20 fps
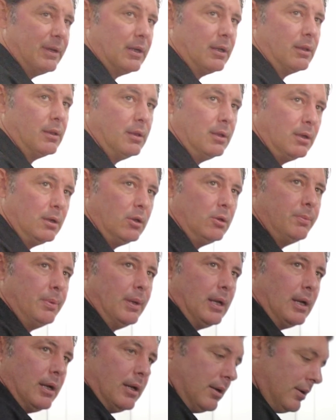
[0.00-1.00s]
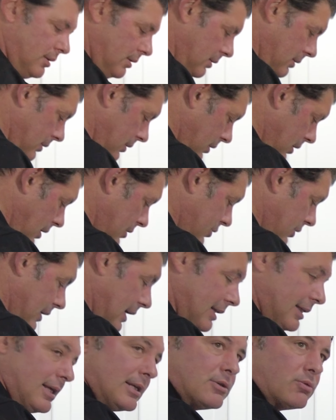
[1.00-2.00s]
a little bit, and you
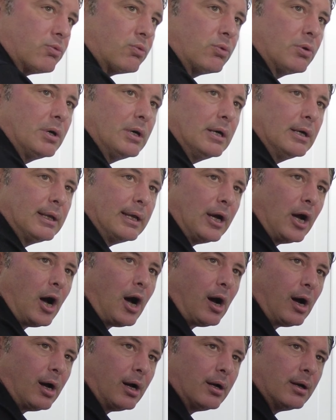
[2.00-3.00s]
get this really hot.